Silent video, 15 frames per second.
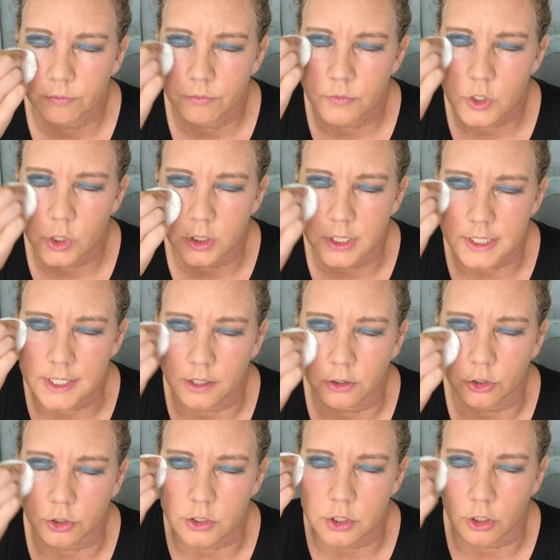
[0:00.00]
so it doesn't
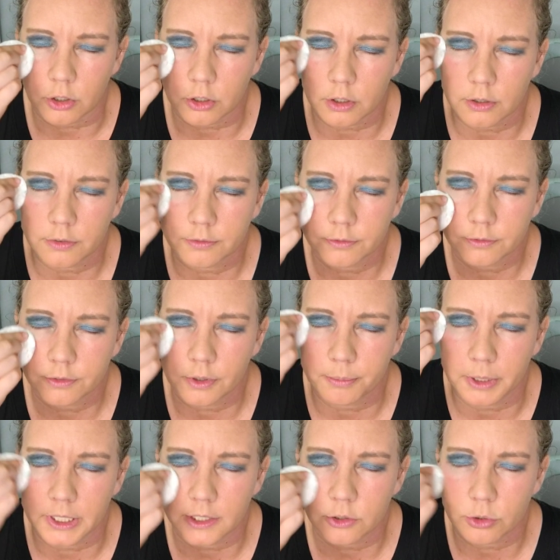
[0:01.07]
look dark from
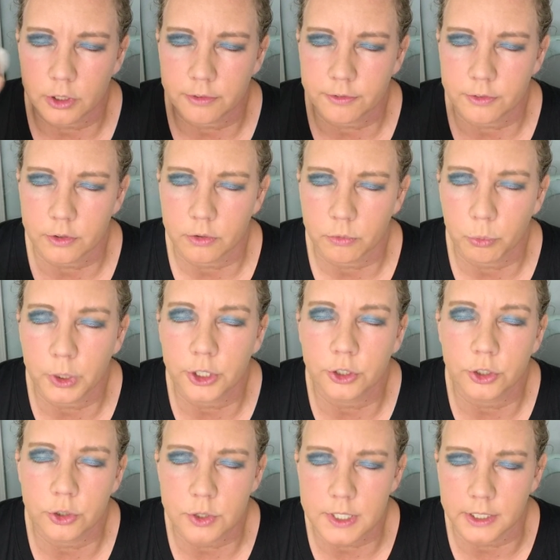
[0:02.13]
any drift when you're
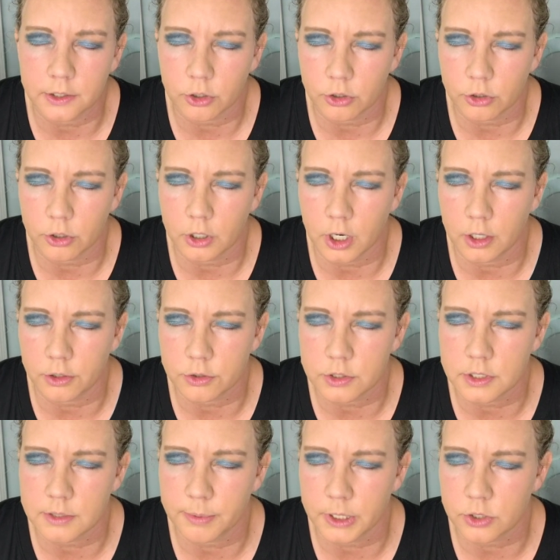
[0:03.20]
using darker colors
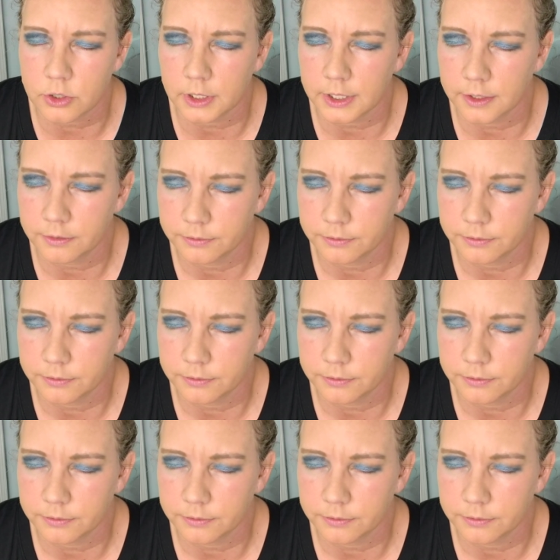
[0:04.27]
especially.